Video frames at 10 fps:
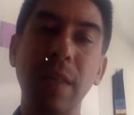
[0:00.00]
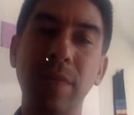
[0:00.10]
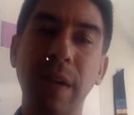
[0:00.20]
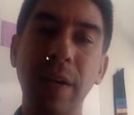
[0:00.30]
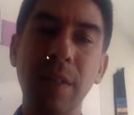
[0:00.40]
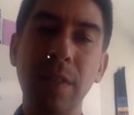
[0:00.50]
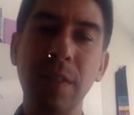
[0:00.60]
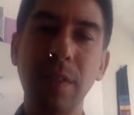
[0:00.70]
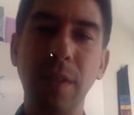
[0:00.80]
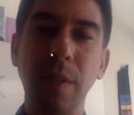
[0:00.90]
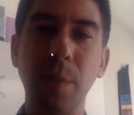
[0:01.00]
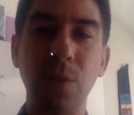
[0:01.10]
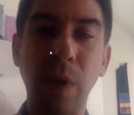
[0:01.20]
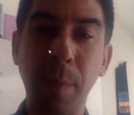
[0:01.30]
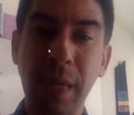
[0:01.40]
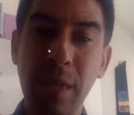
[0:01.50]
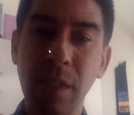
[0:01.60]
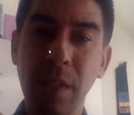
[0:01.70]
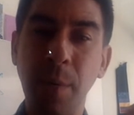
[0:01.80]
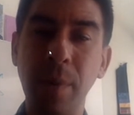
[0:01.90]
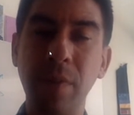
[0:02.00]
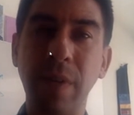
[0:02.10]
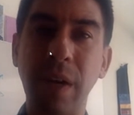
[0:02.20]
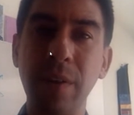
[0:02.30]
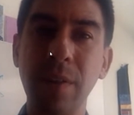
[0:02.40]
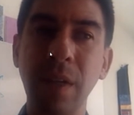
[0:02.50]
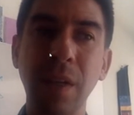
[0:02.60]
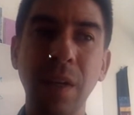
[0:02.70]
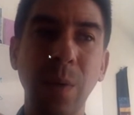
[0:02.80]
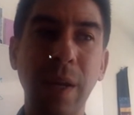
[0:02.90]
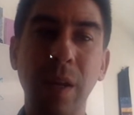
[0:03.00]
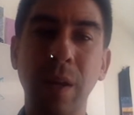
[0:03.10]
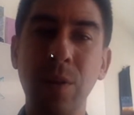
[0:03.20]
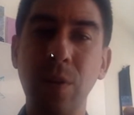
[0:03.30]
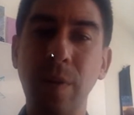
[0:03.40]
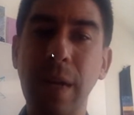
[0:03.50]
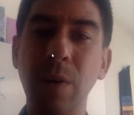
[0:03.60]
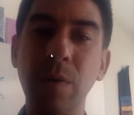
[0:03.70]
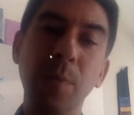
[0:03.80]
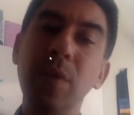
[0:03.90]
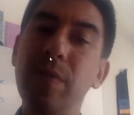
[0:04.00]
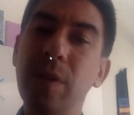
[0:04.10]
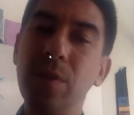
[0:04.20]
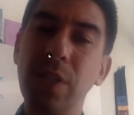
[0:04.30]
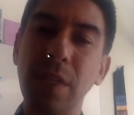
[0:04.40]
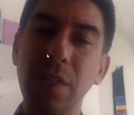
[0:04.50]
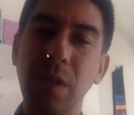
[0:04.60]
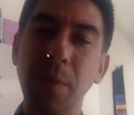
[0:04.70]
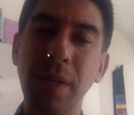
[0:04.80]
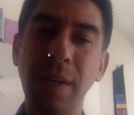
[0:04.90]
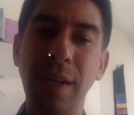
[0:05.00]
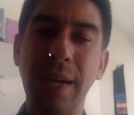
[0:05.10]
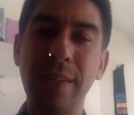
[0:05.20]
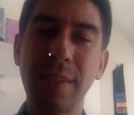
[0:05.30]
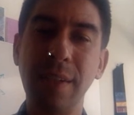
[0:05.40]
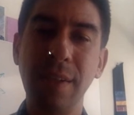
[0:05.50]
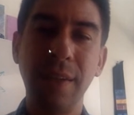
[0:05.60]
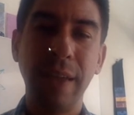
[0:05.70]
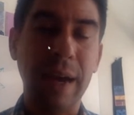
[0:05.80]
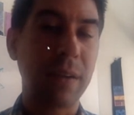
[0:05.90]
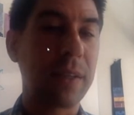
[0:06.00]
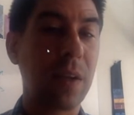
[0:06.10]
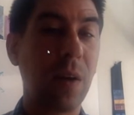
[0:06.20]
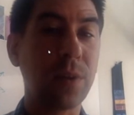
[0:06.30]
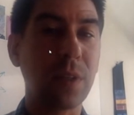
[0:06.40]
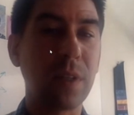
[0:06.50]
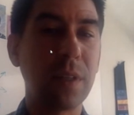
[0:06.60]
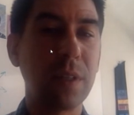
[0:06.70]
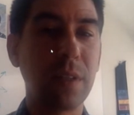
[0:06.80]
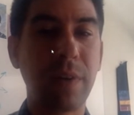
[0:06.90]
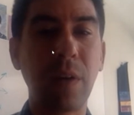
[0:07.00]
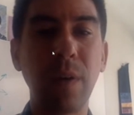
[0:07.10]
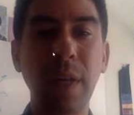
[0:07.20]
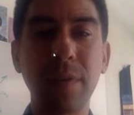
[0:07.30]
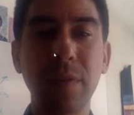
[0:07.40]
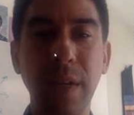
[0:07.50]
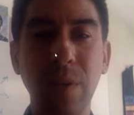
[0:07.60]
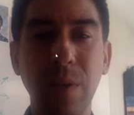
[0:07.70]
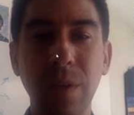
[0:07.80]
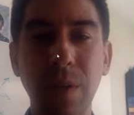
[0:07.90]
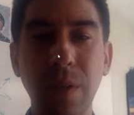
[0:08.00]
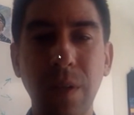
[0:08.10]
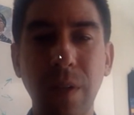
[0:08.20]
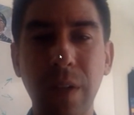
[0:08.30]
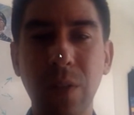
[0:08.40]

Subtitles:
virus, this replication competent virus, we can also now remove those genes from it and ask, how does that alter the viral life cycle, right?